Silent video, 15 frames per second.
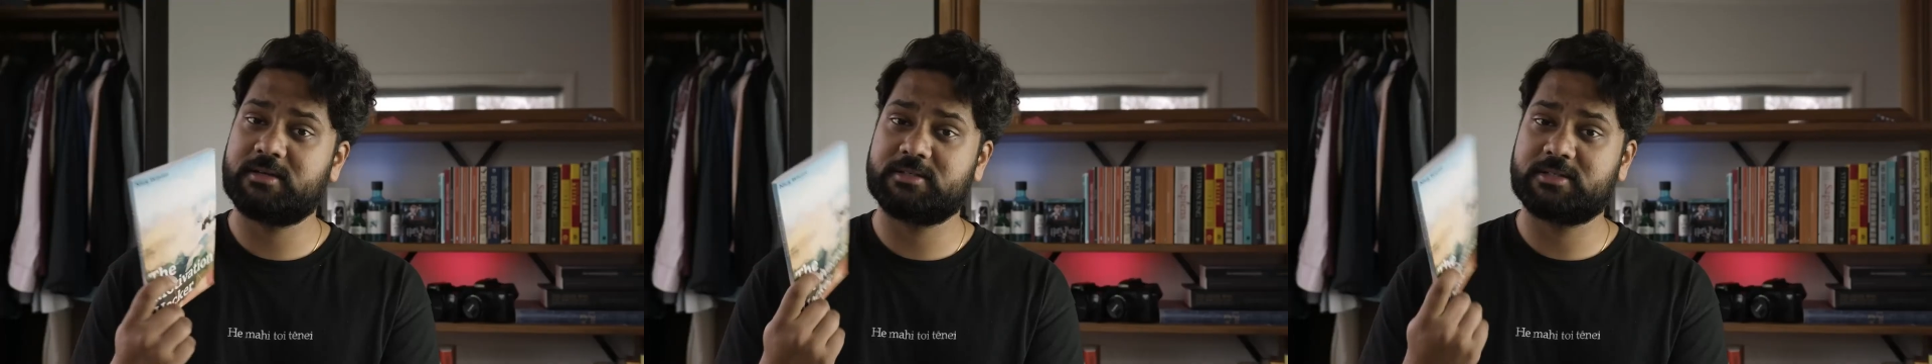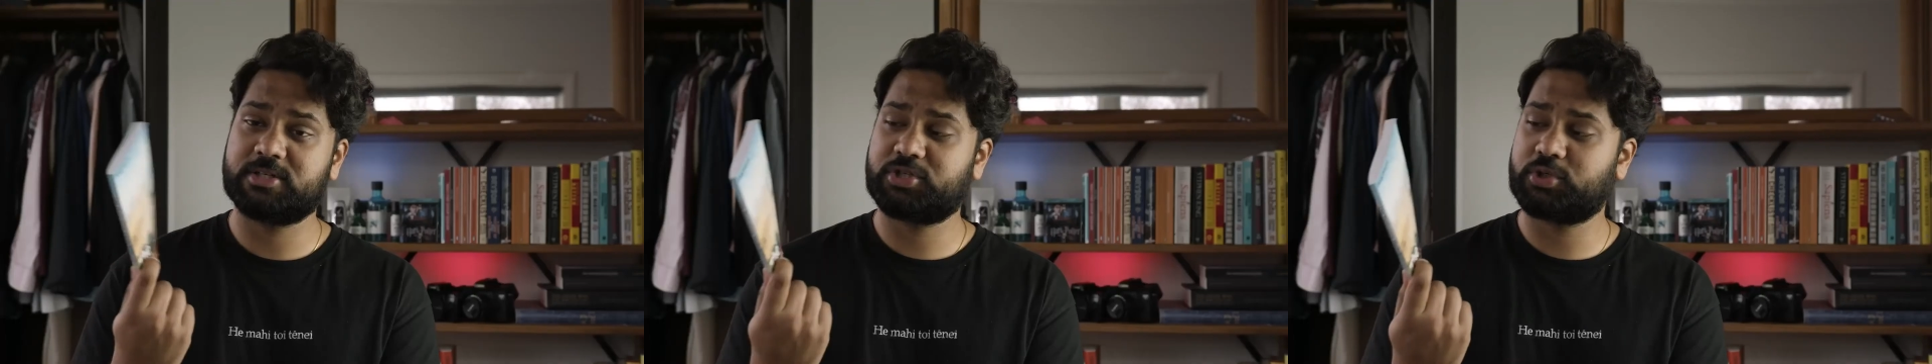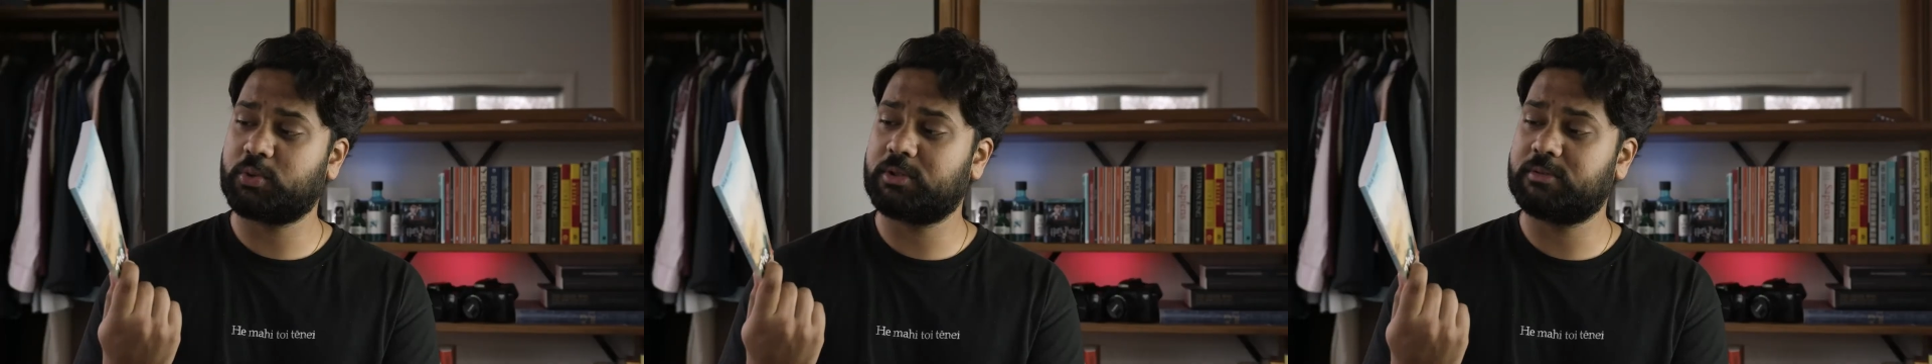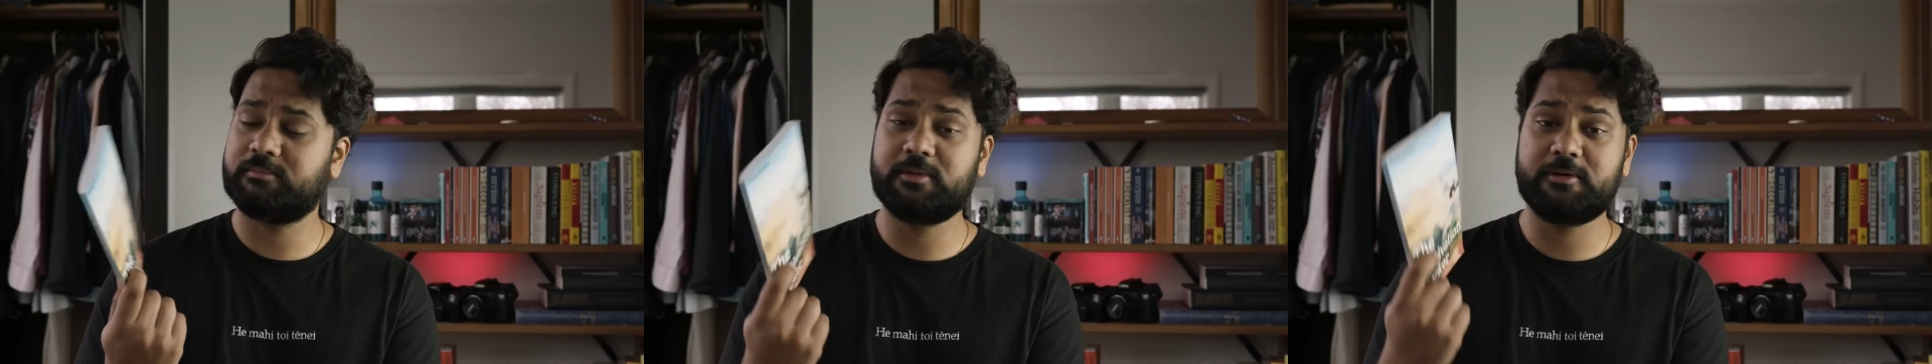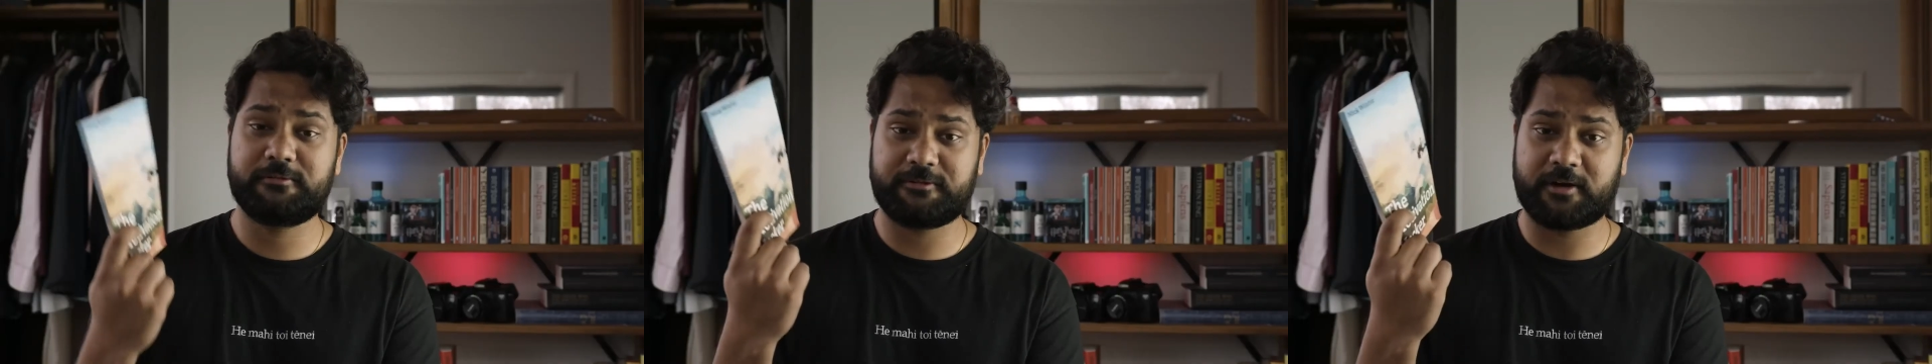is a short,
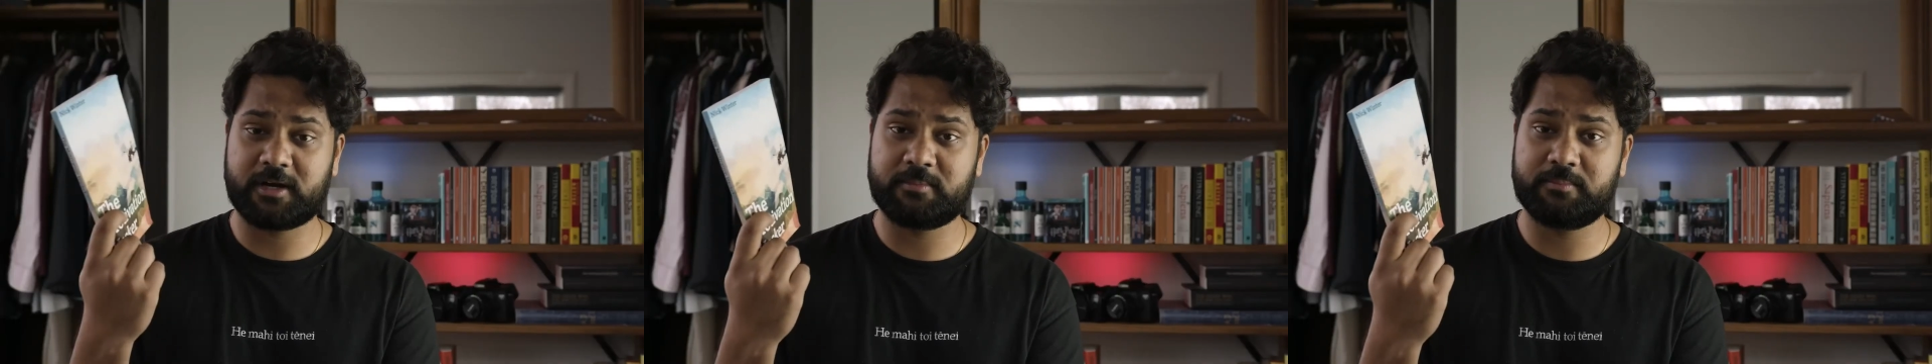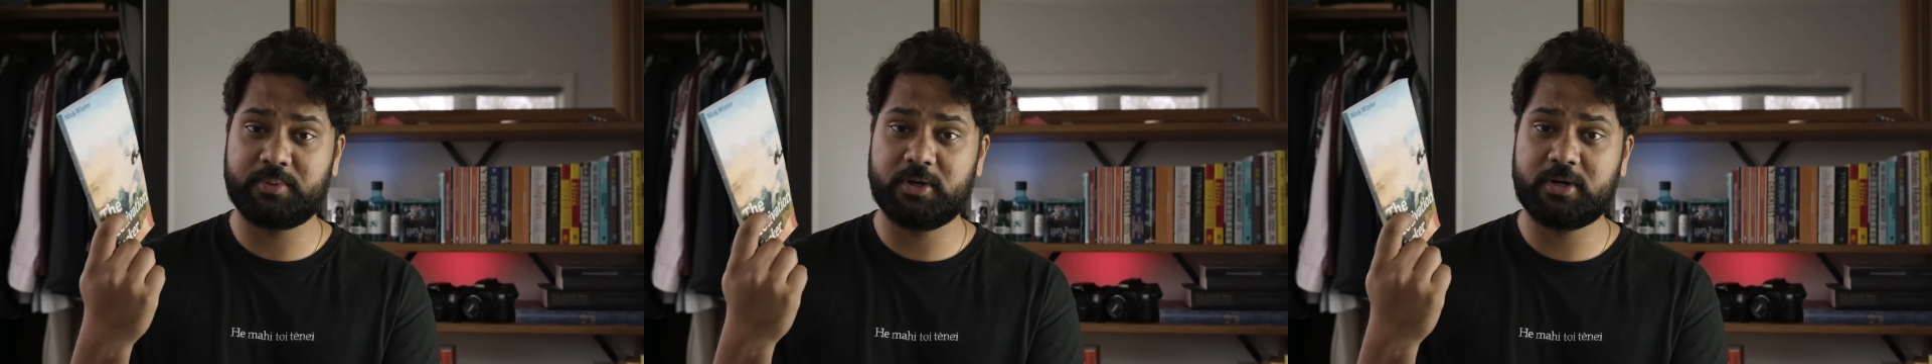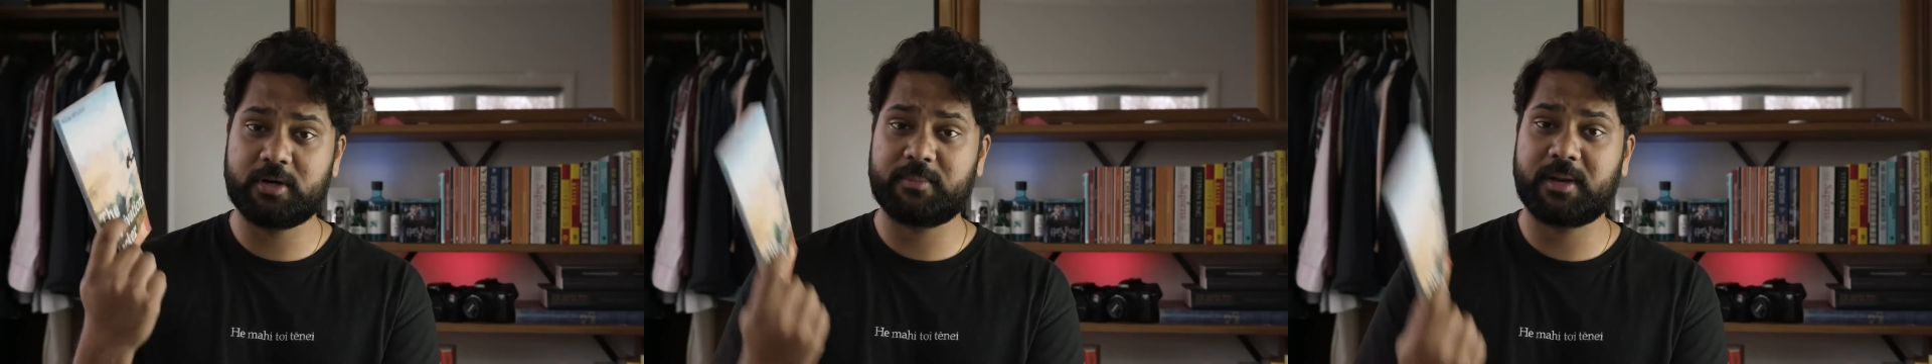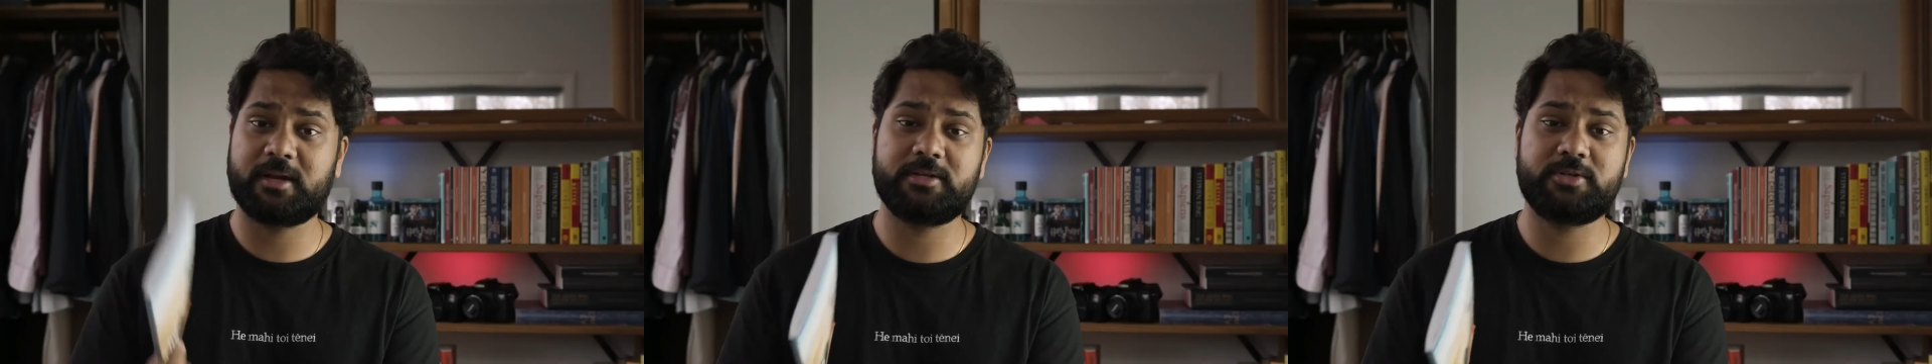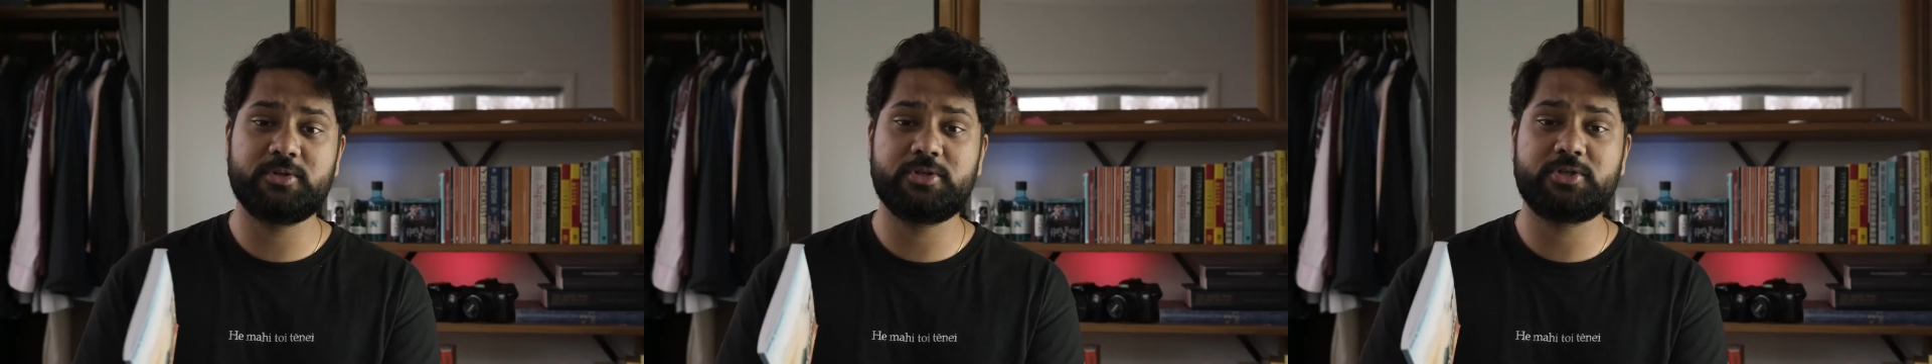fun book about
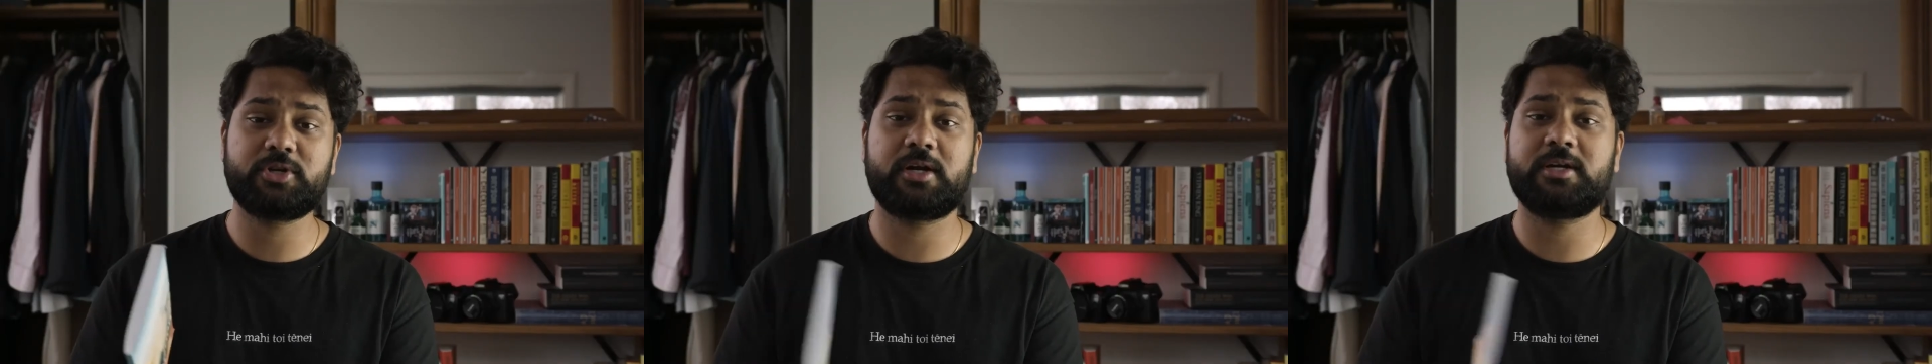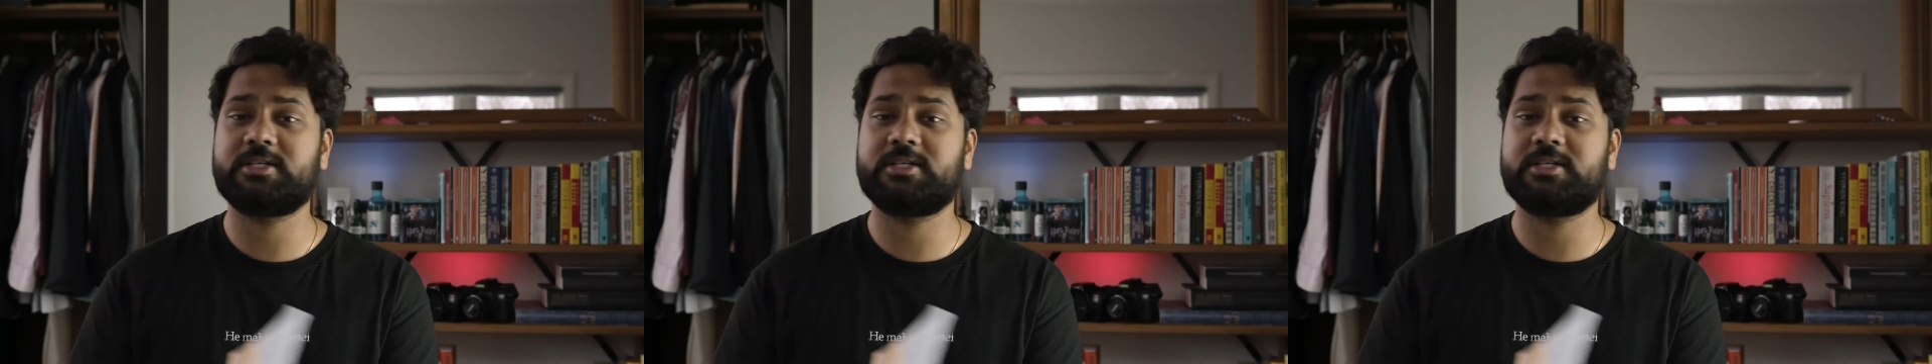a dude trying